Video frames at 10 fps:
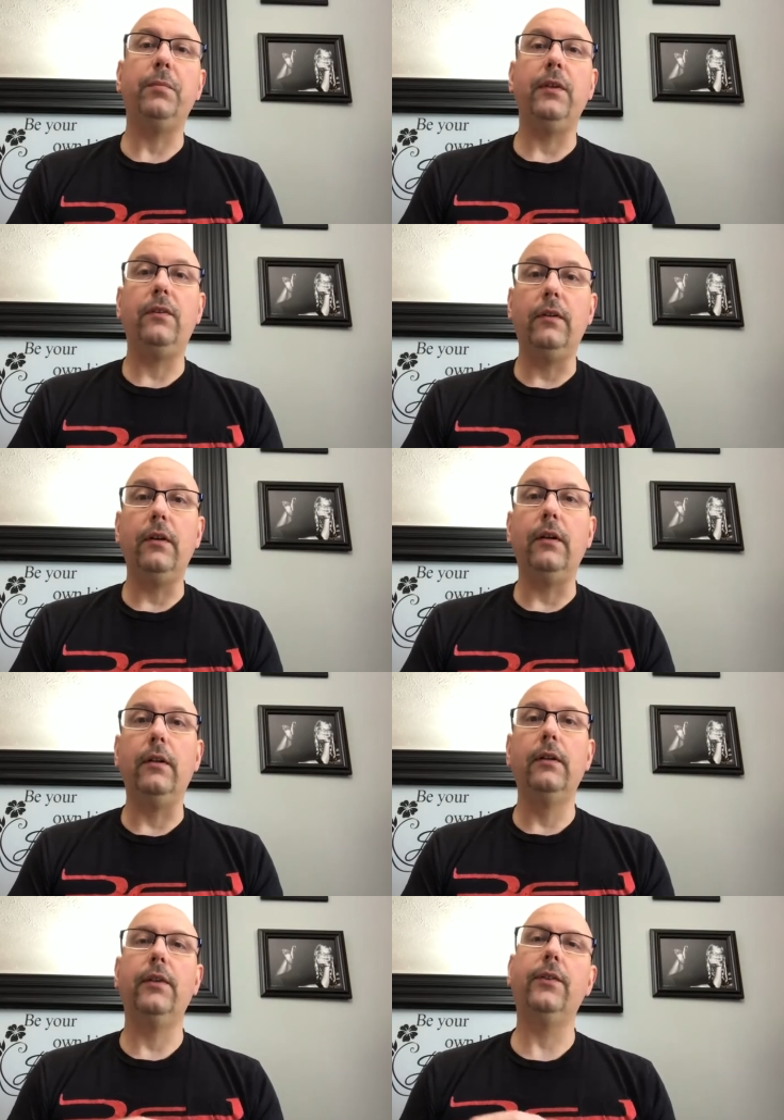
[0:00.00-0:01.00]
be
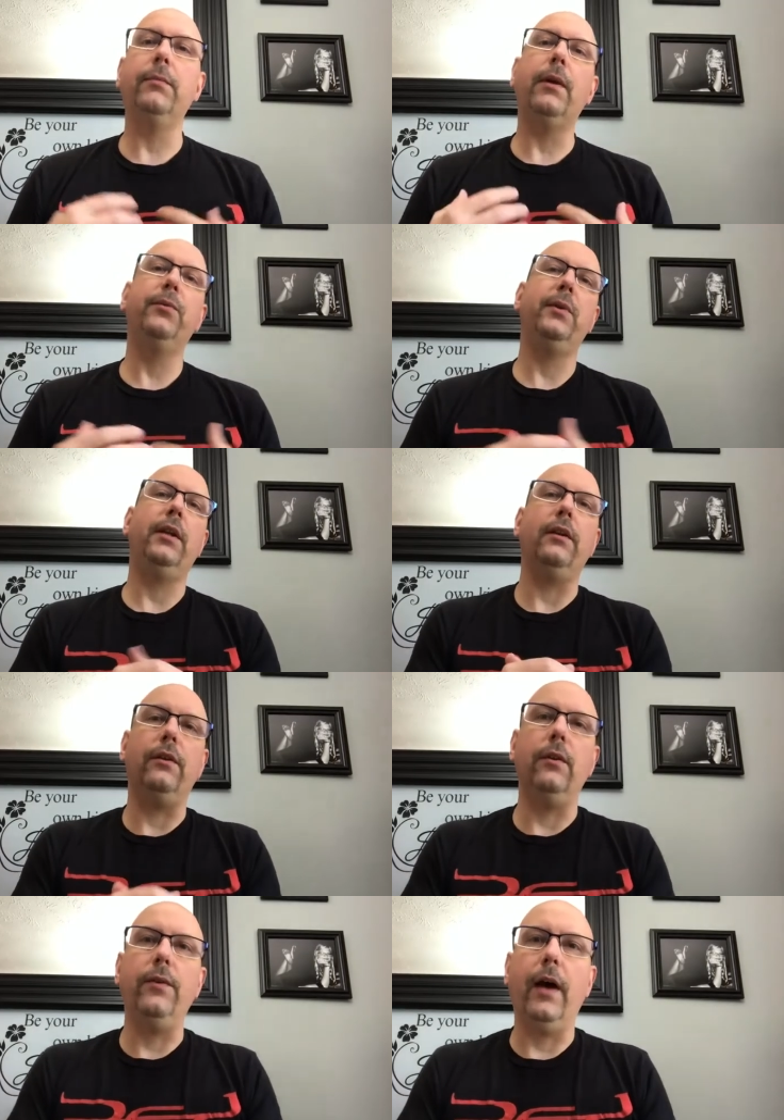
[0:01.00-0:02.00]
still. And sometimes we need to
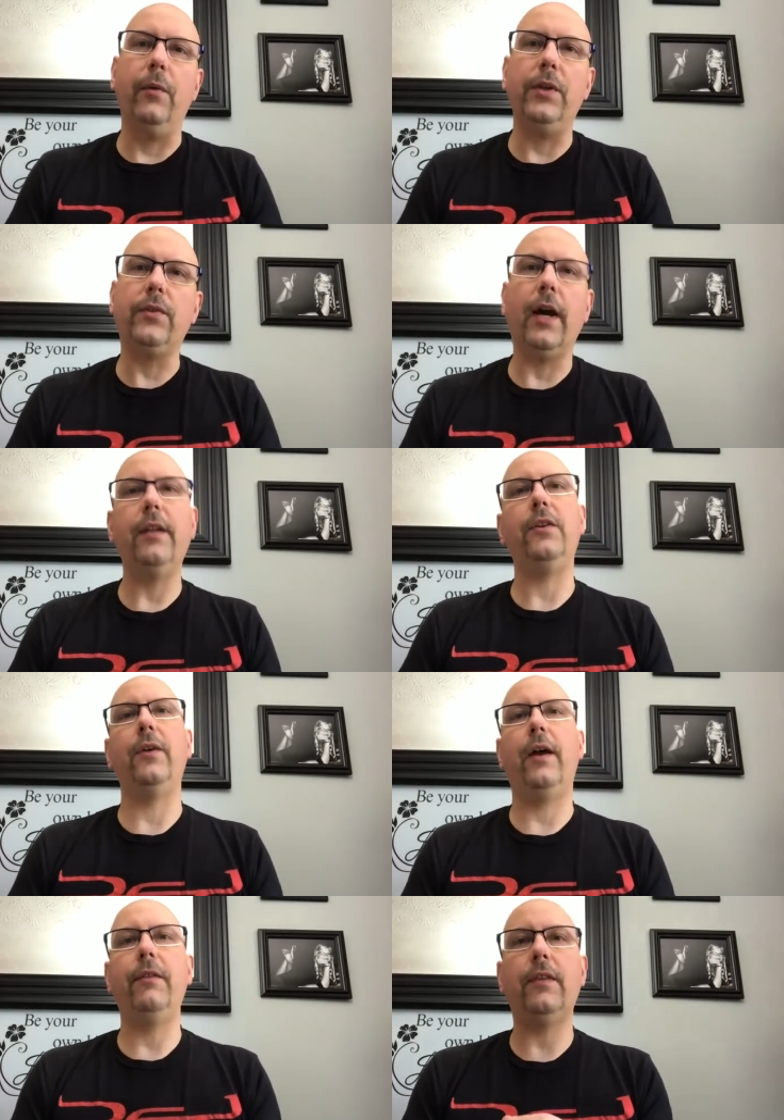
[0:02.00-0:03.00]
do that. We try to
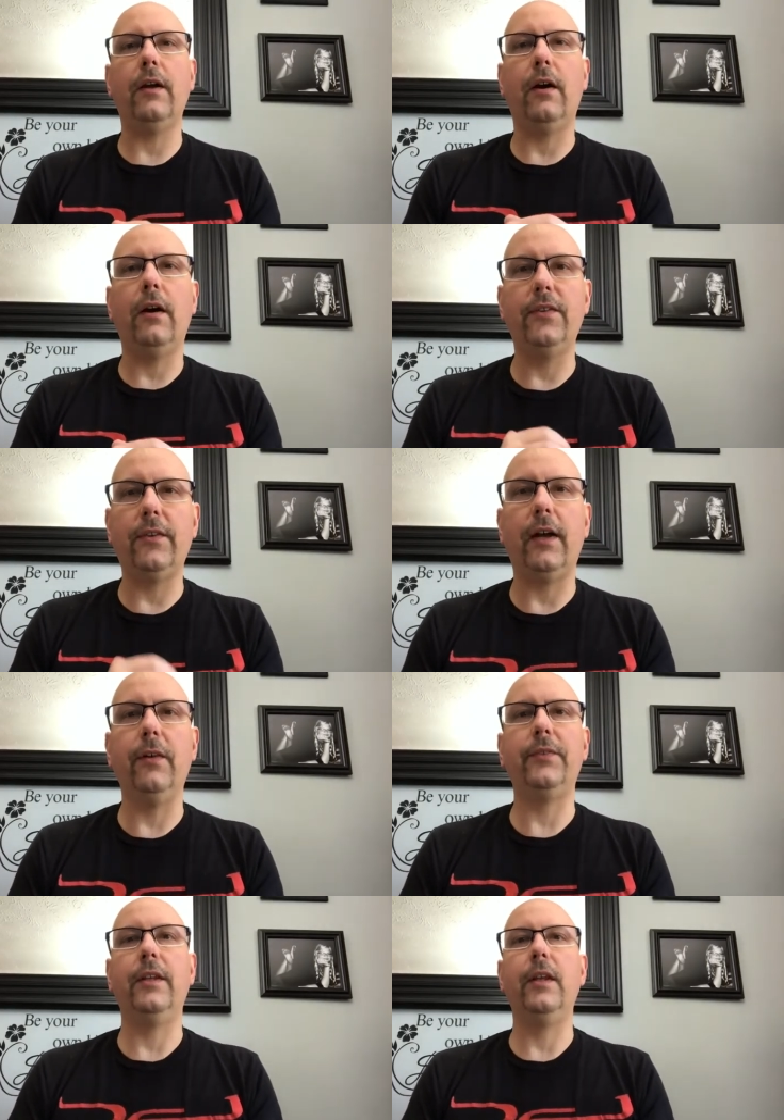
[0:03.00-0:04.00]
do everything
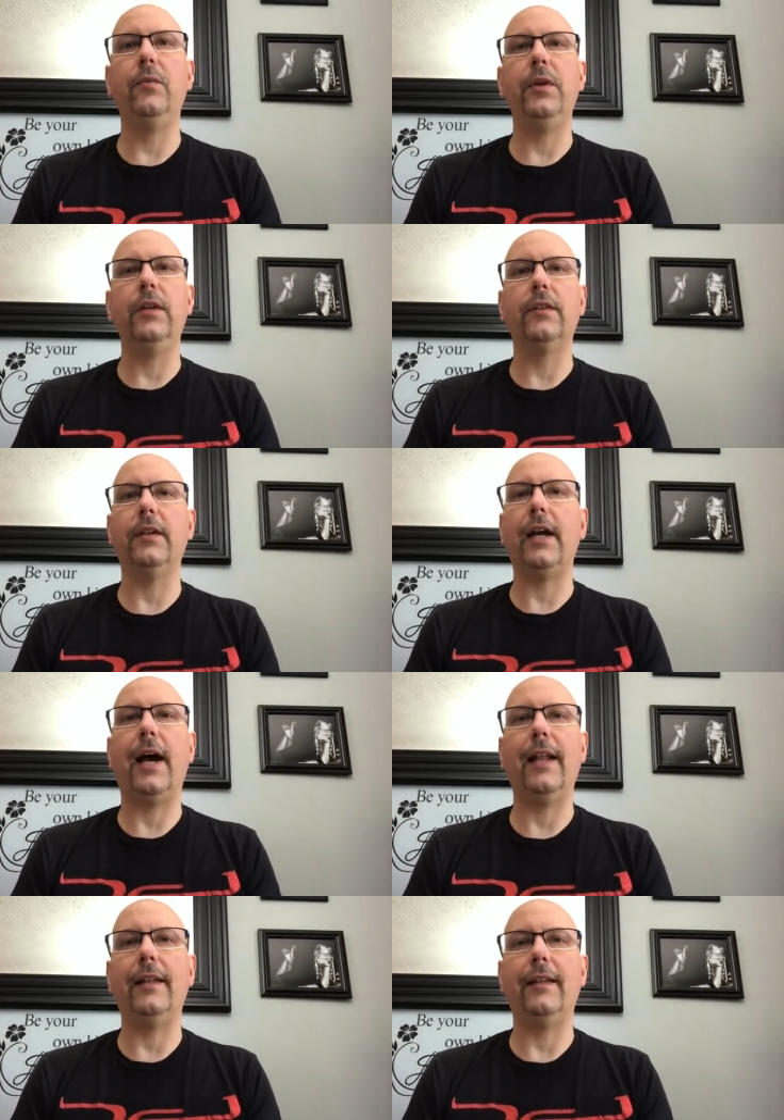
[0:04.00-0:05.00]
ourselves, and then we look to
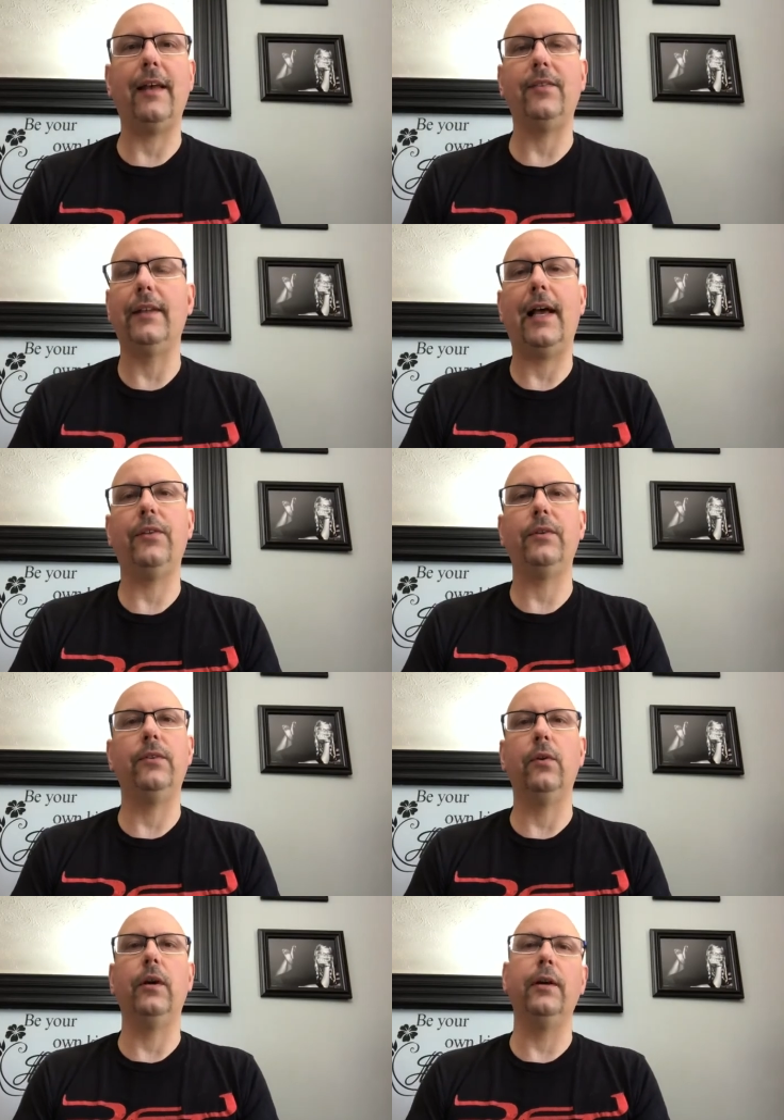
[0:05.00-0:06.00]
God a, as a last
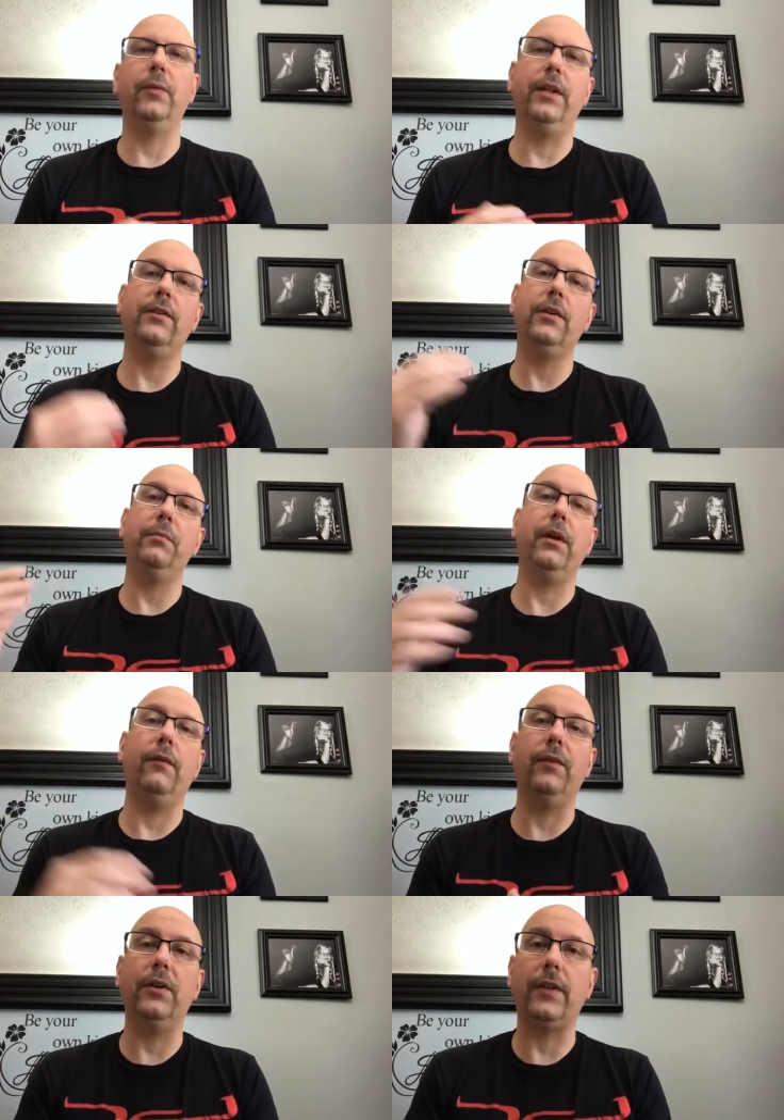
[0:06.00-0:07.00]
resort when it should be
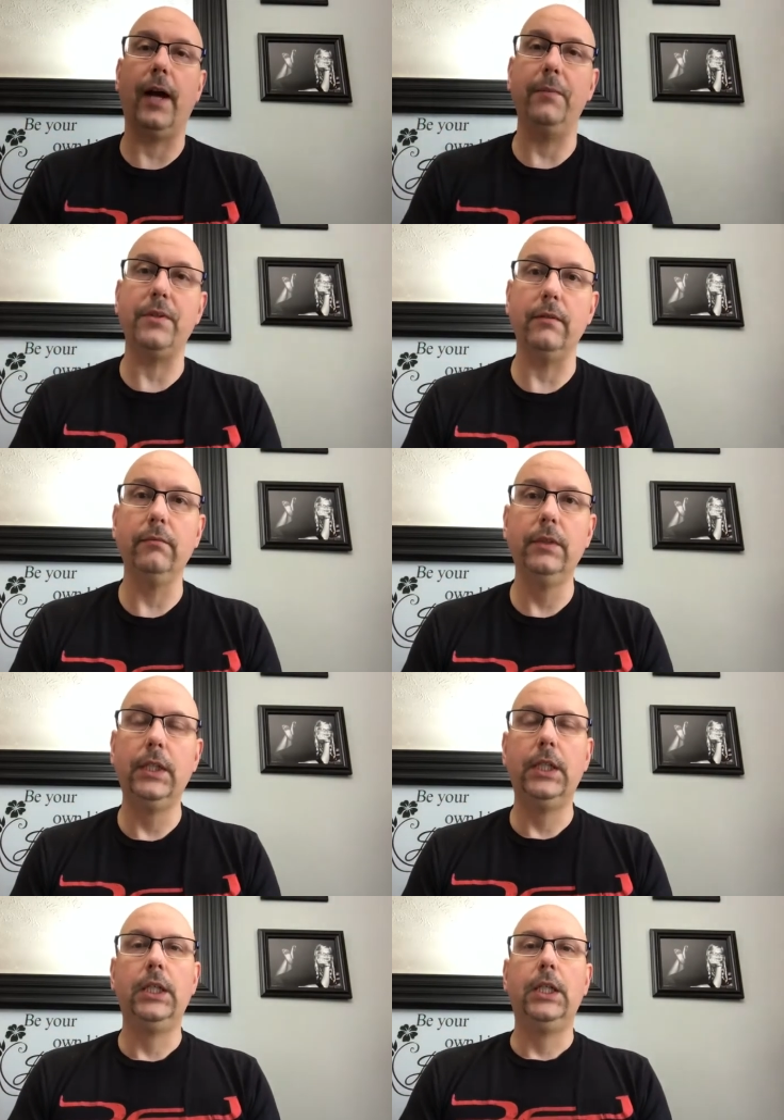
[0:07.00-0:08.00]
our first option.
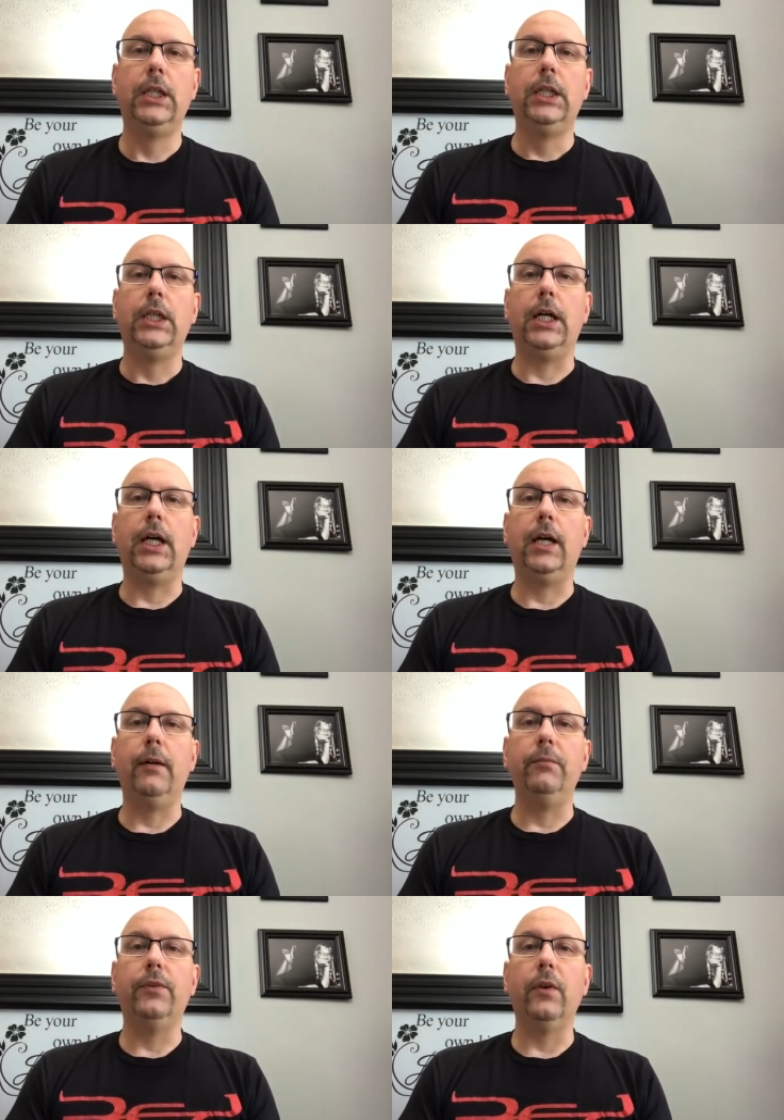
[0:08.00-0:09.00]

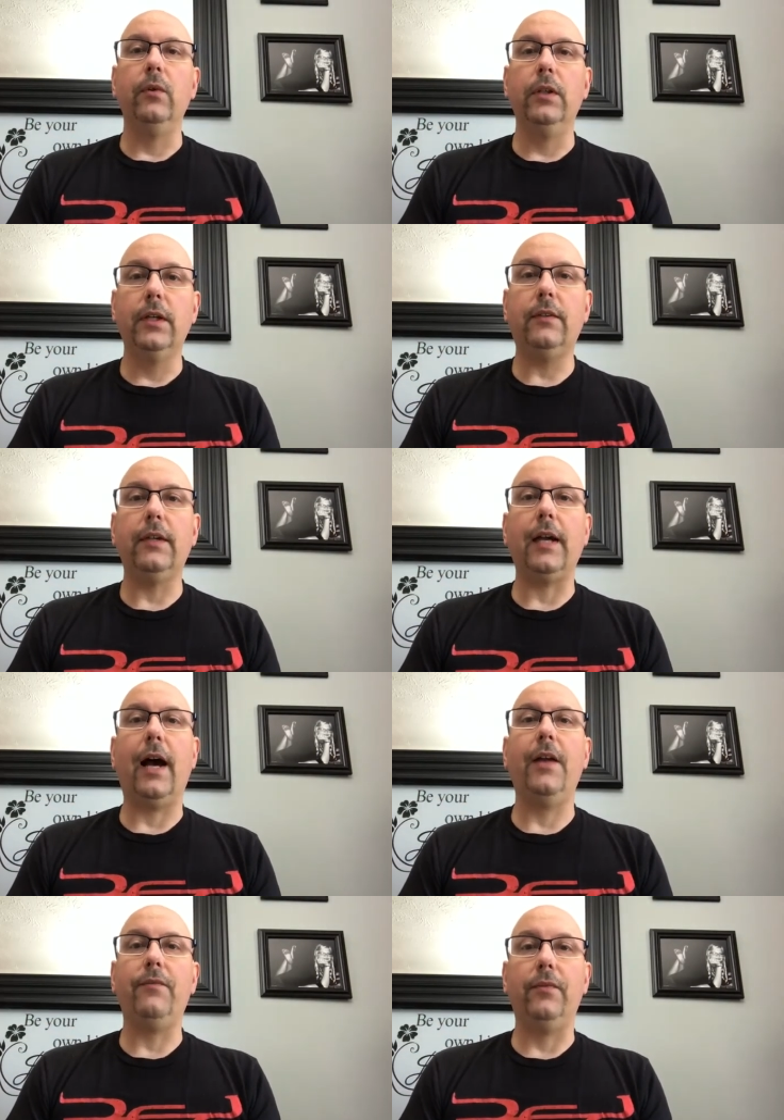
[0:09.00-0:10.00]
Um, so look to
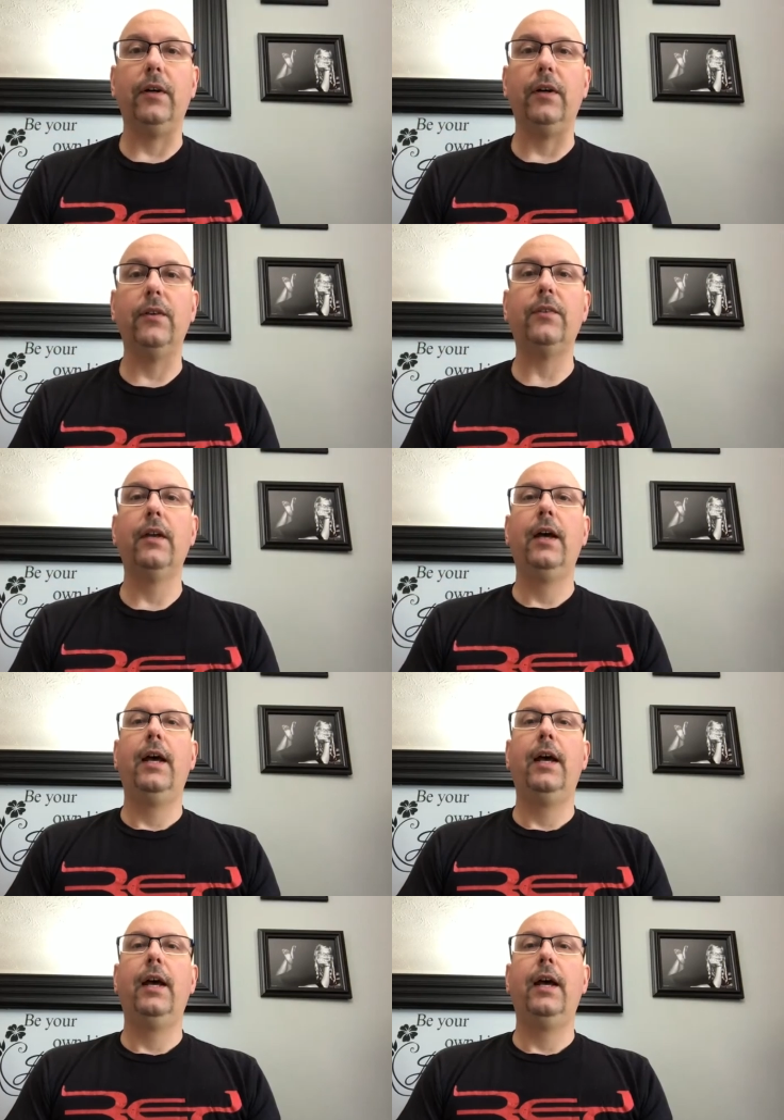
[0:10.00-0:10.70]
God first,